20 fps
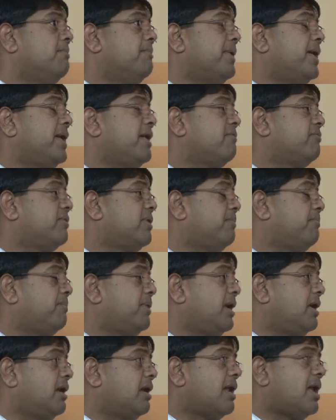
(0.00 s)
many of them
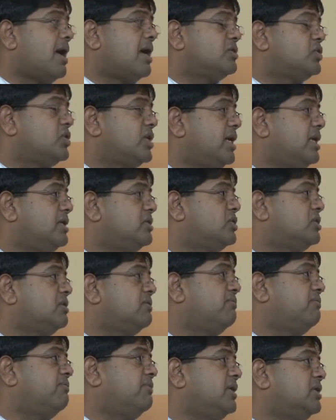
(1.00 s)
pay large
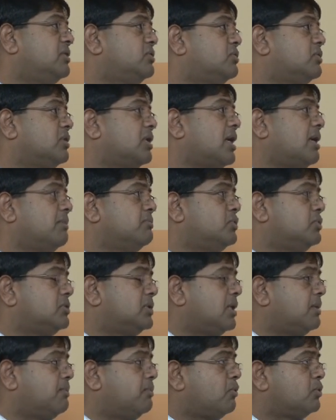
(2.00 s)
agent fees to come to
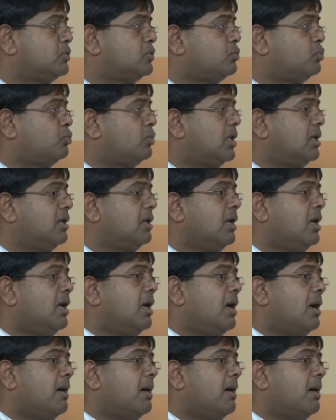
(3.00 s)
Singapore to work,